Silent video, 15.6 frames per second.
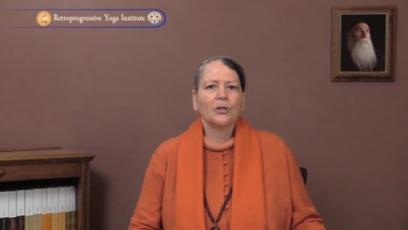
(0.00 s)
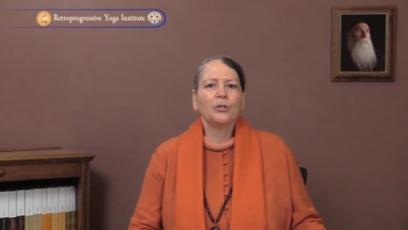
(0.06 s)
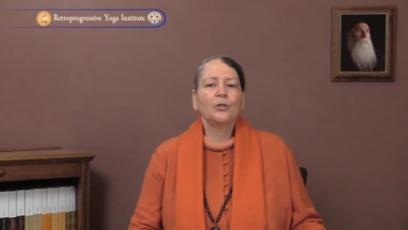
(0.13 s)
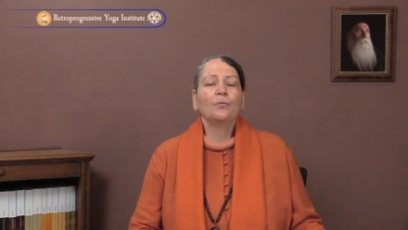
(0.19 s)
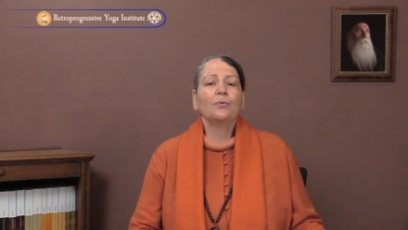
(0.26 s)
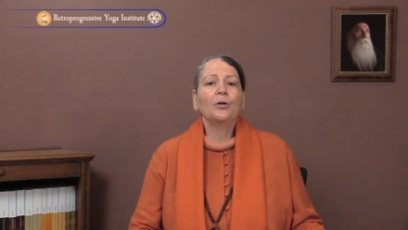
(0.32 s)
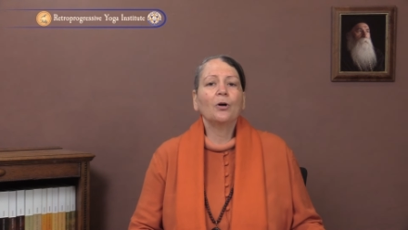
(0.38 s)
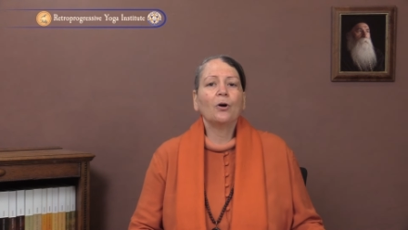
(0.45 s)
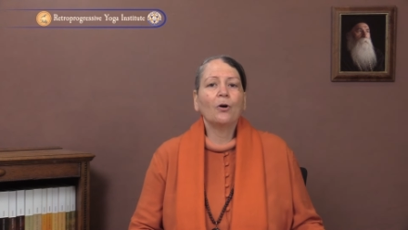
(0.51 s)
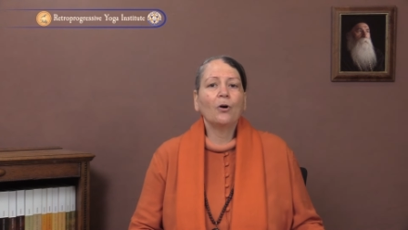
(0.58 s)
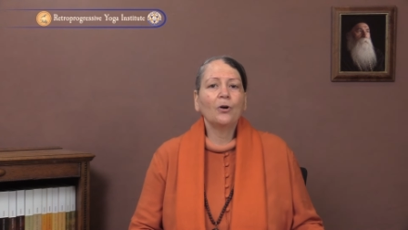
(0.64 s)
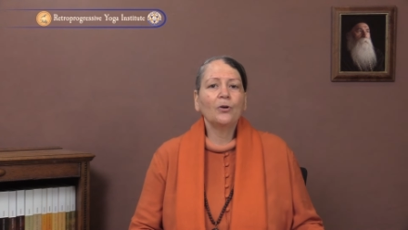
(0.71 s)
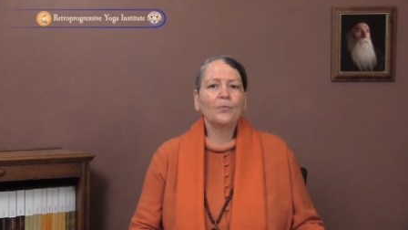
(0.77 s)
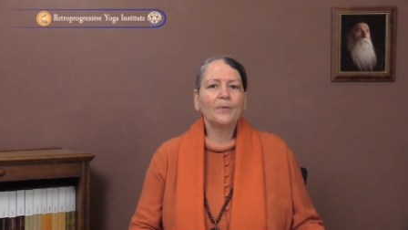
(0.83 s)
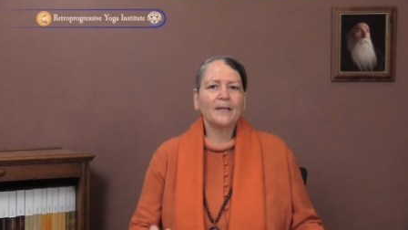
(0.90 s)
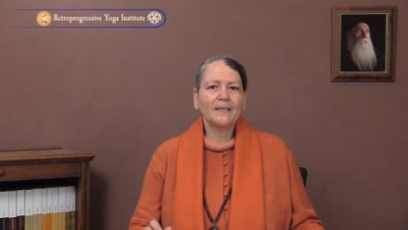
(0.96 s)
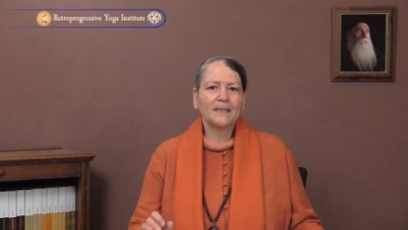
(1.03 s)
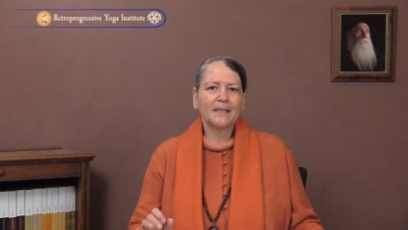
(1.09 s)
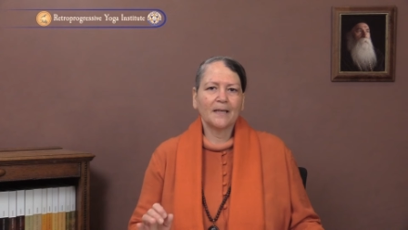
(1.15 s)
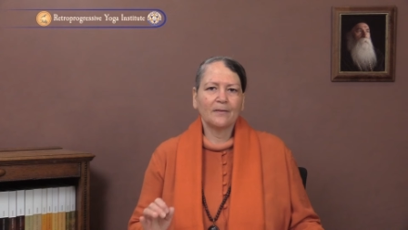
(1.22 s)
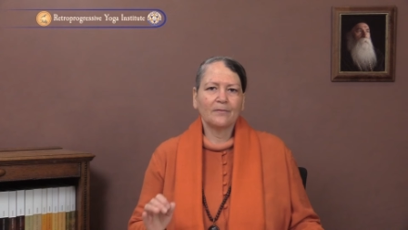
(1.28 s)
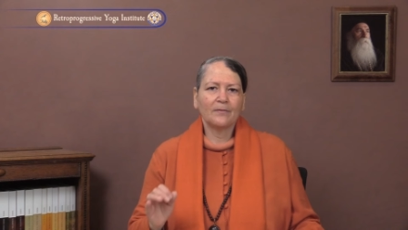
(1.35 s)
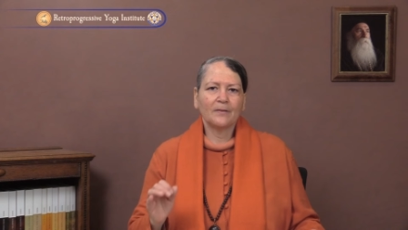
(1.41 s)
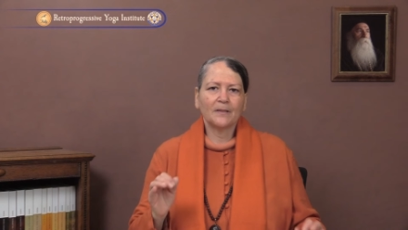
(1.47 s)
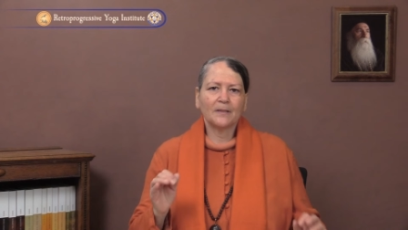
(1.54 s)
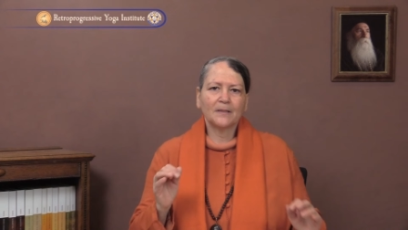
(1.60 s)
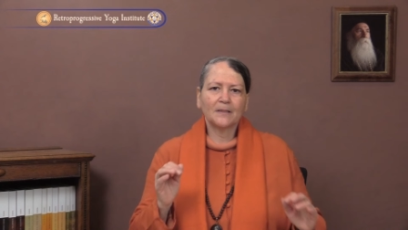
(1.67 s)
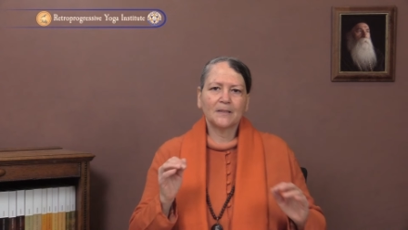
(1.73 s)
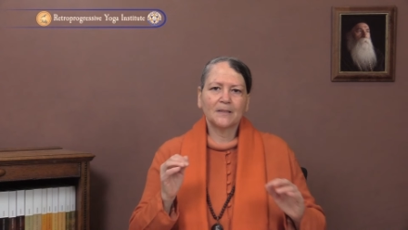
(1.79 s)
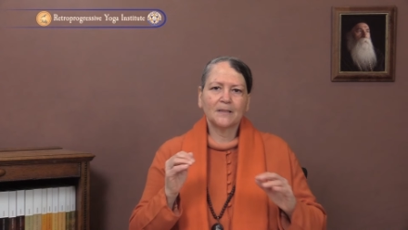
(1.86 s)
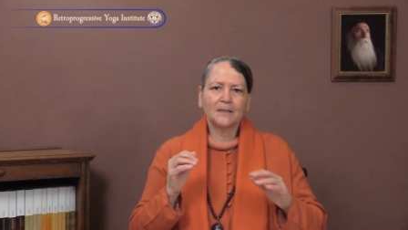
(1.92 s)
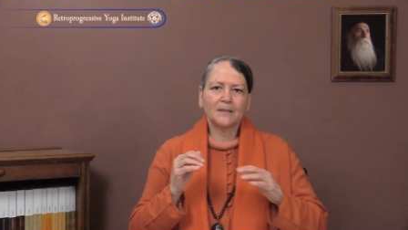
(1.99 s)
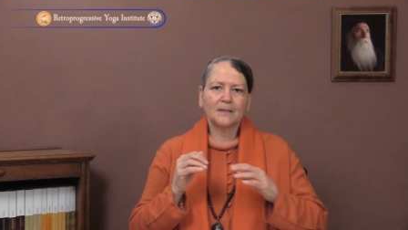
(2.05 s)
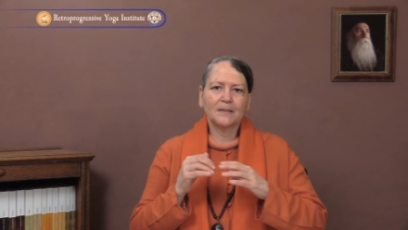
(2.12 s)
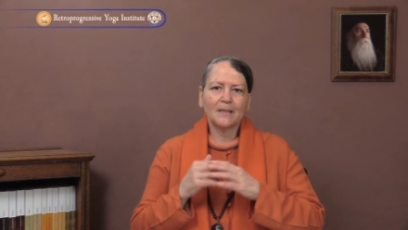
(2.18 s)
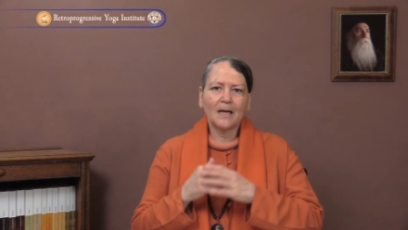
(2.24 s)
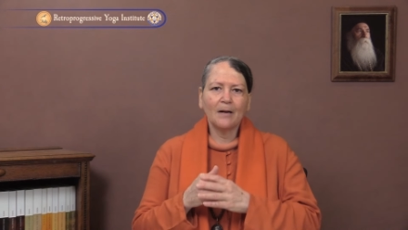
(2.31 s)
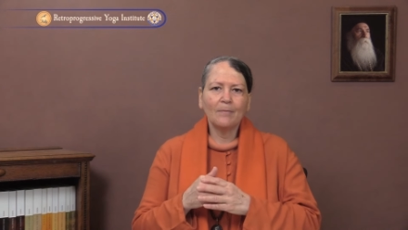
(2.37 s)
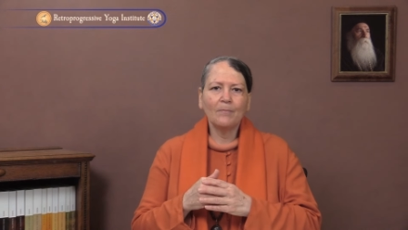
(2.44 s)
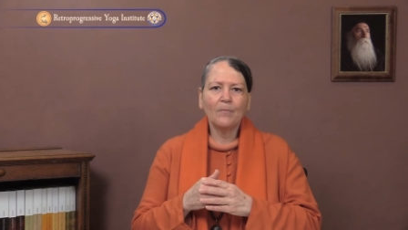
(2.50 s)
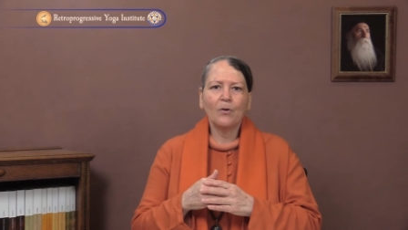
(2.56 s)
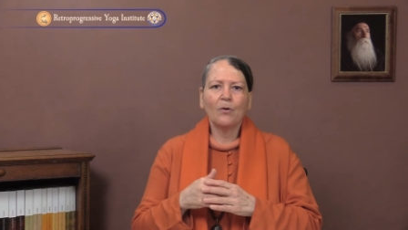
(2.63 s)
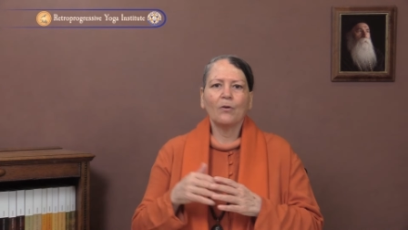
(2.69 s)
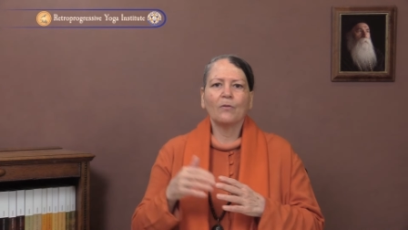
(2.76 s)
you will always have some